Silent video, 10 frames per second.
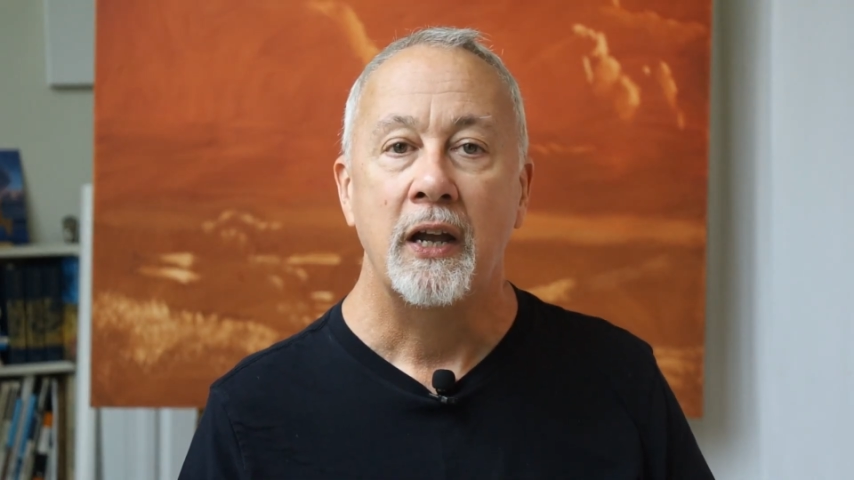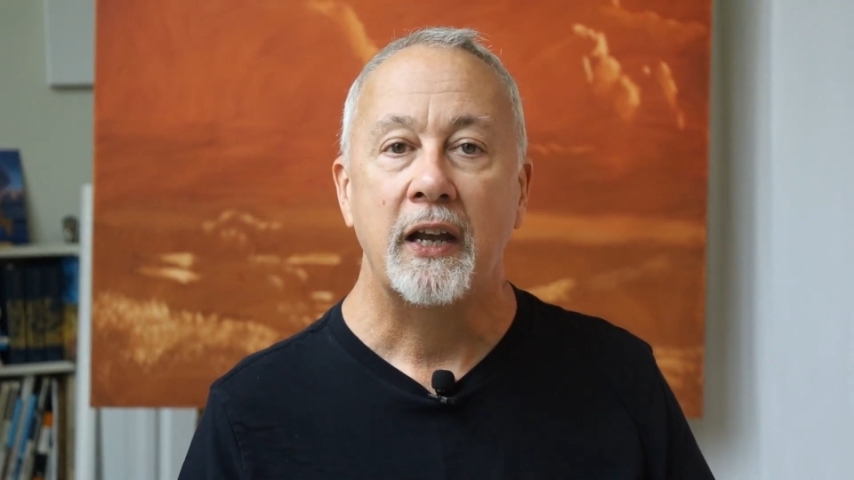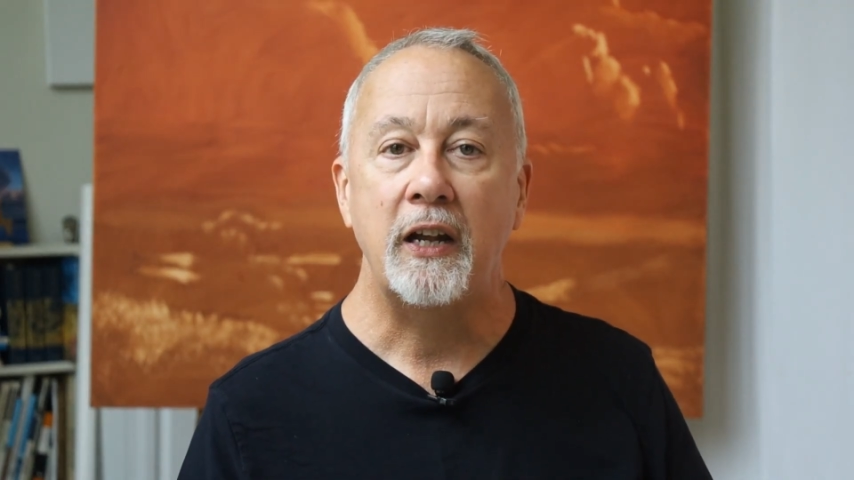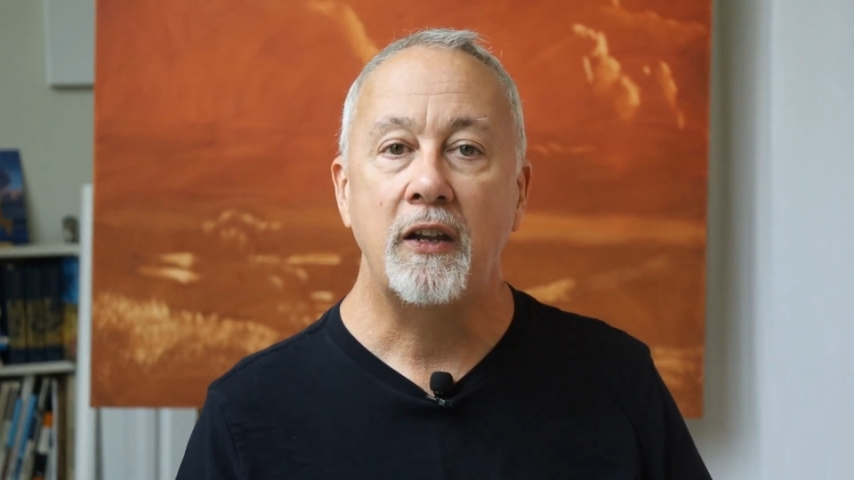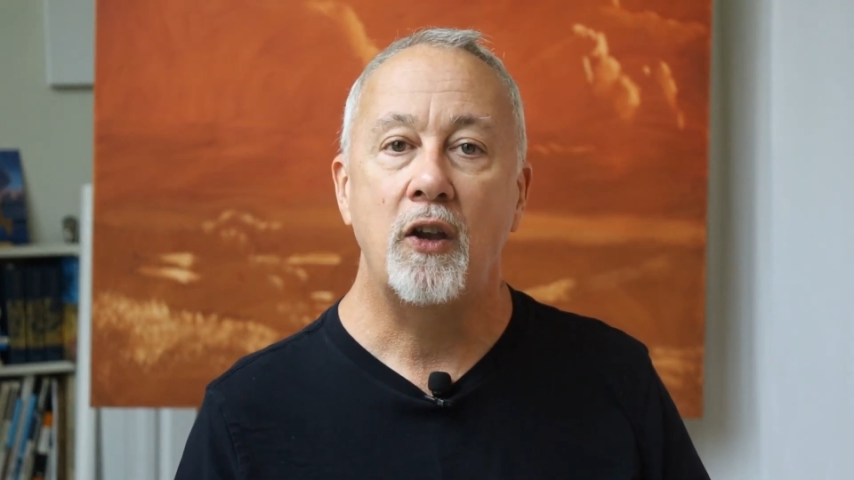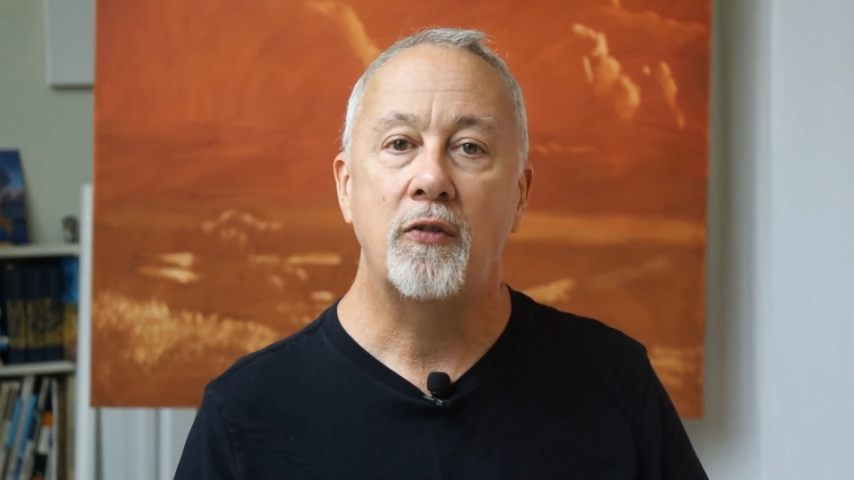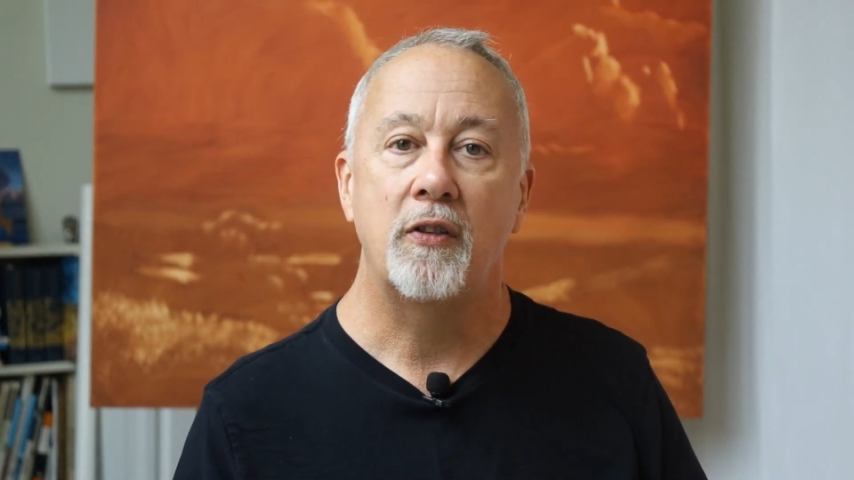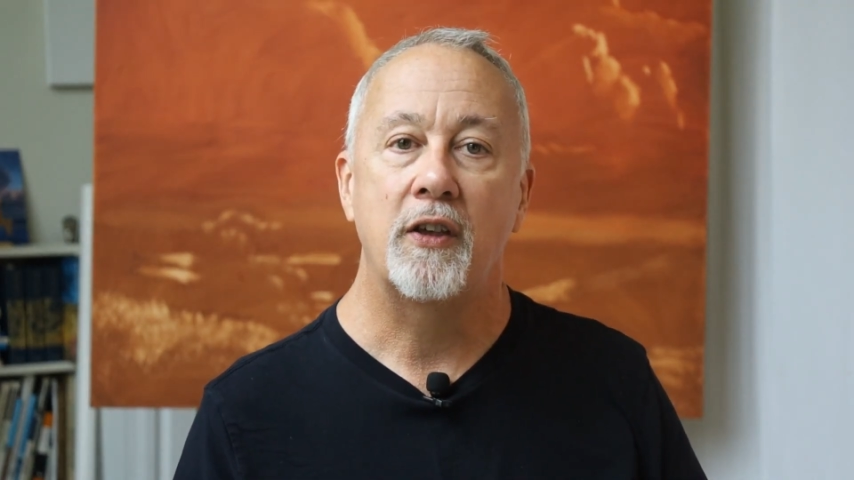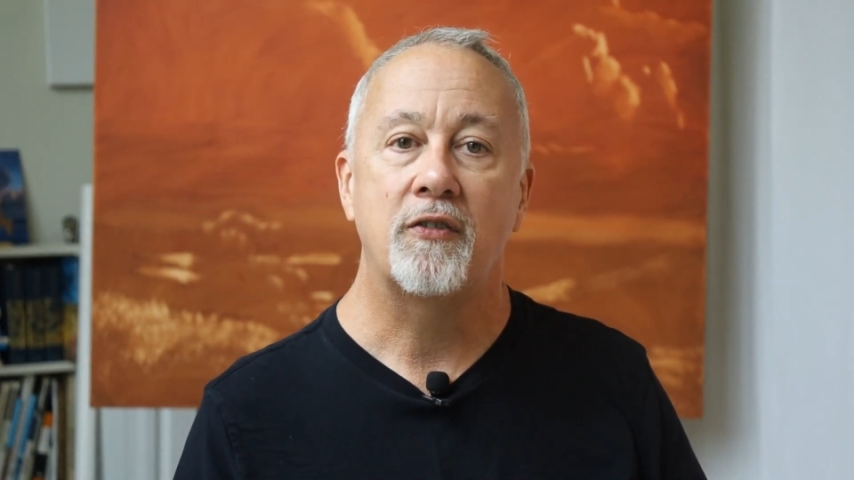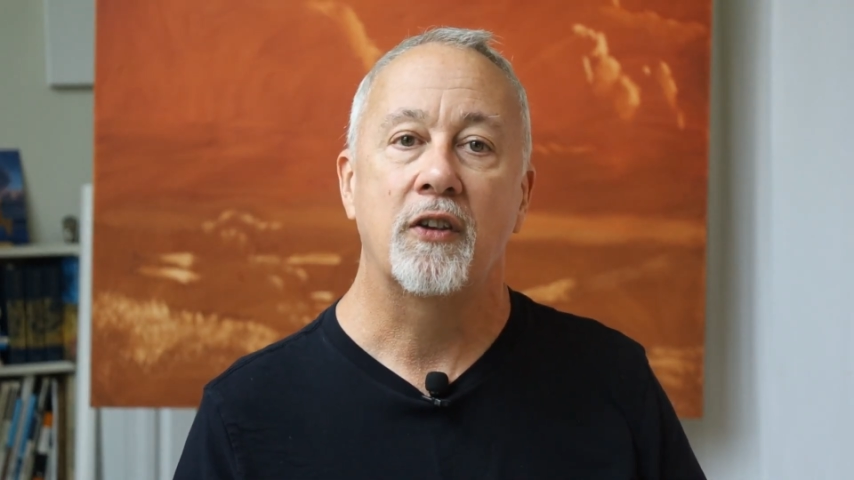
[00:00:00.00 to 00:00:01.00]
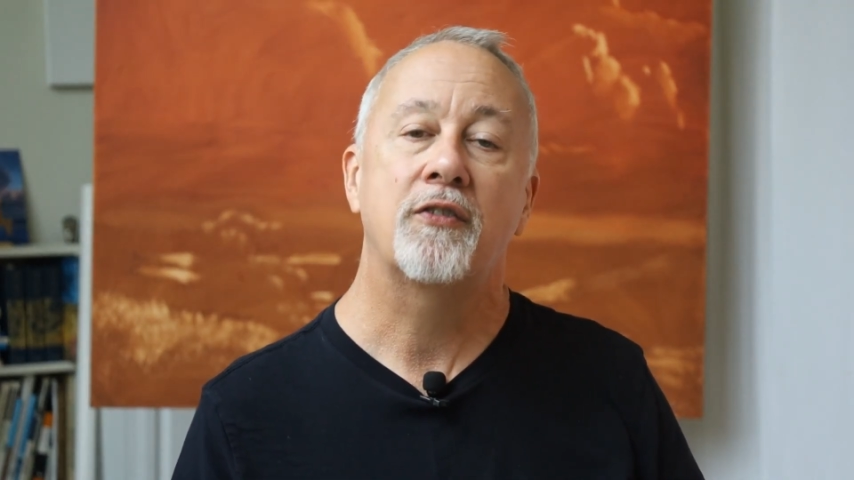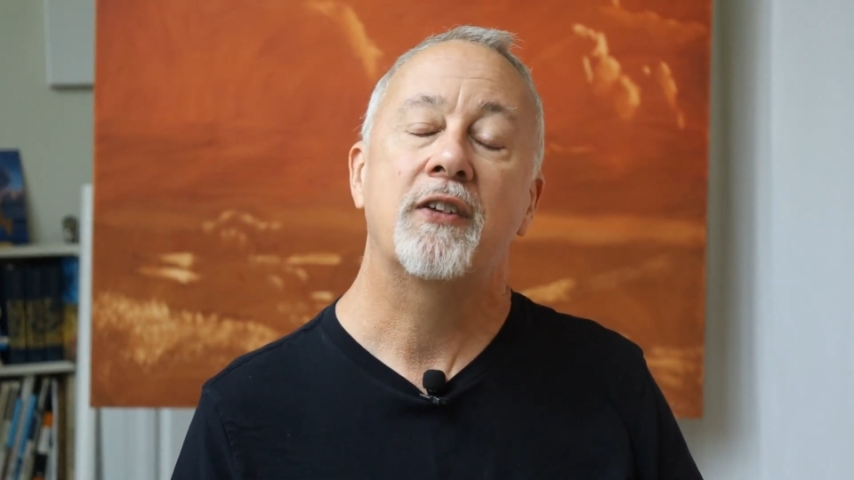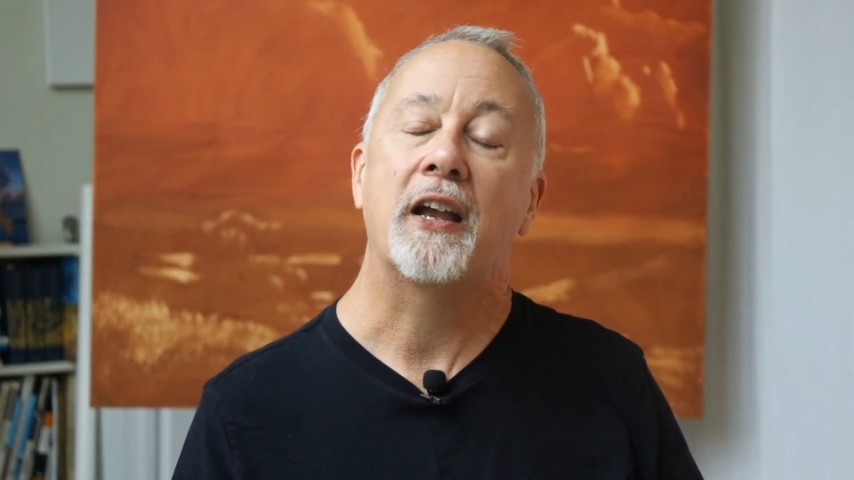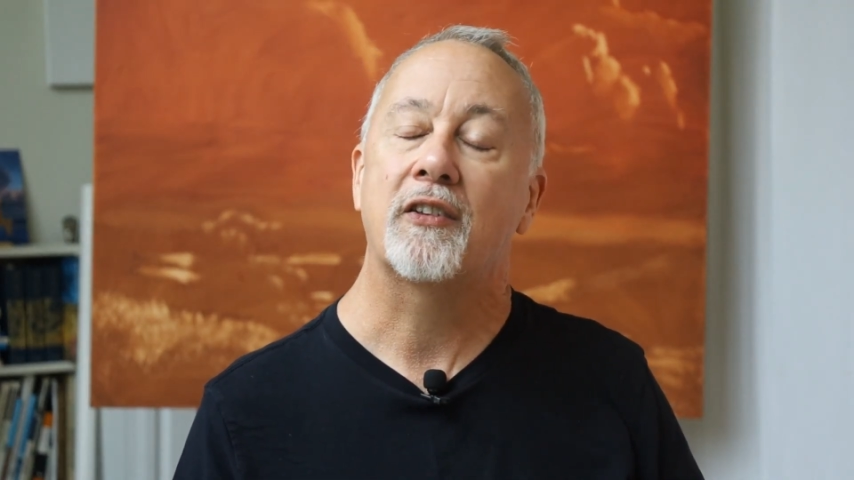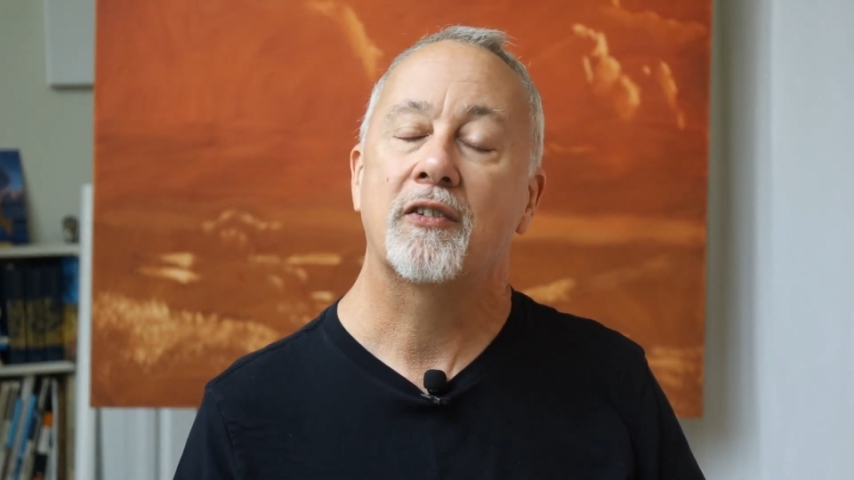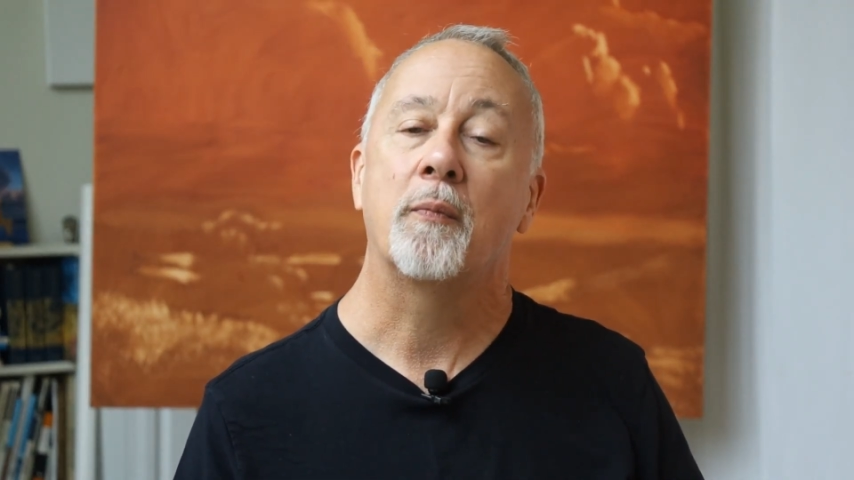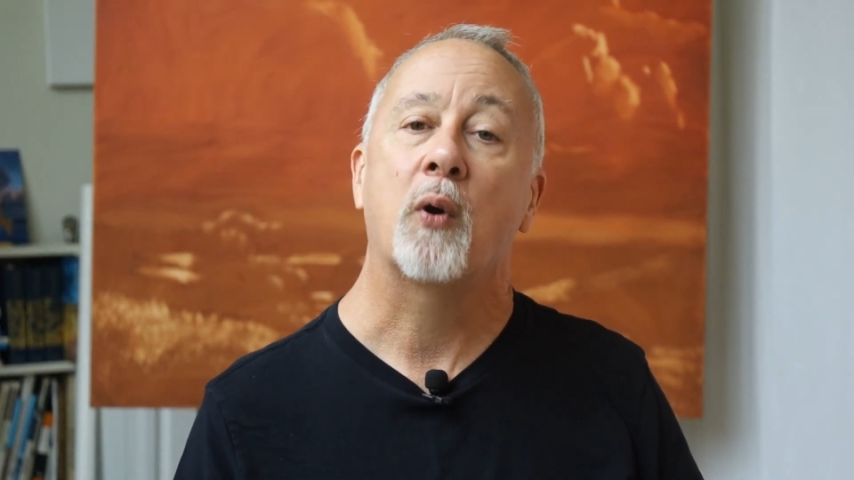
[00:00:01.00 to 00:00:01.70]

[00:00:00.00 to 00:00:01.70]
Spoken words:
Getting used to this just takes some